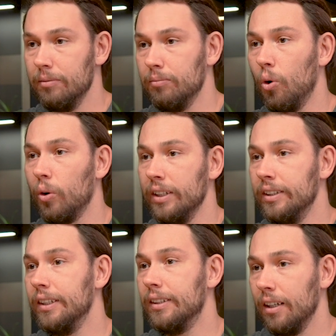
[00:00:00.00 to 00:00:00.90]
more in
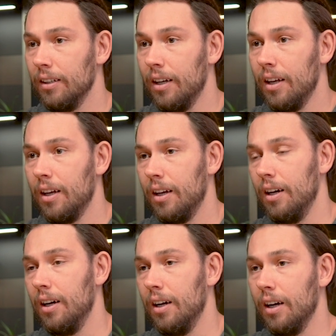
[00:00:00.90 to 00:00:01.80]
detail
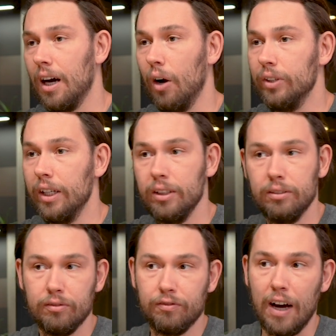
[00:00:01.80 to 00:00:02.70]
how
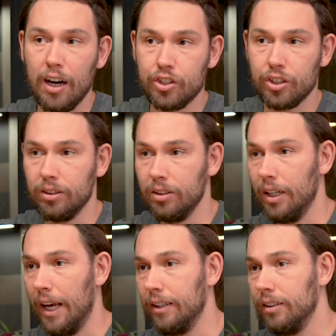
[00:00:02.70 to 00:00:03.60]
they function
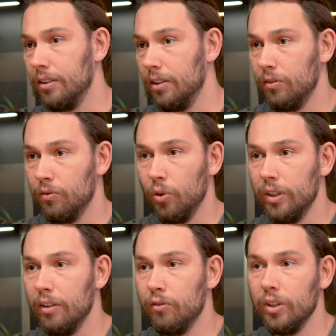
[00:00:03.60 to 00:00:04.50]
and what
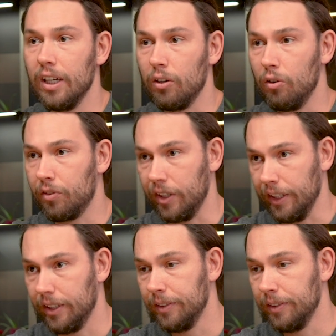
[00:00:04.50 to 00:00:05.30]
they are offering.